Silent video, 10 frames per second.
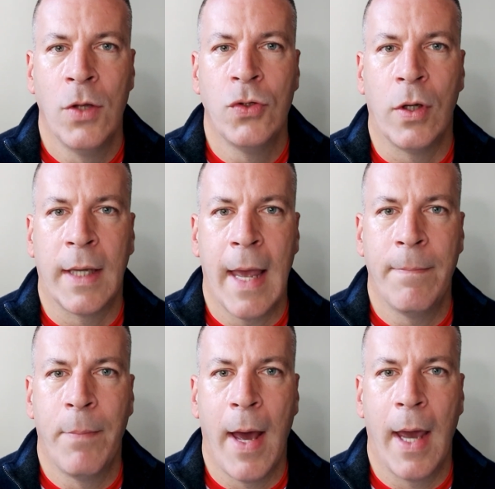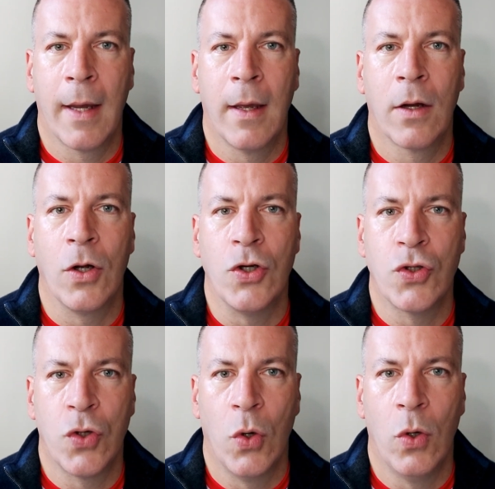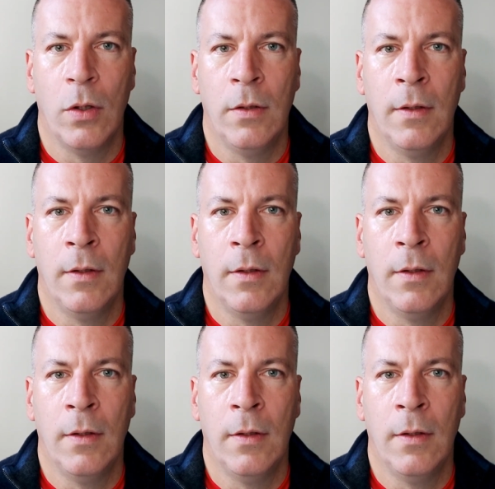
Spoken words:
to get back control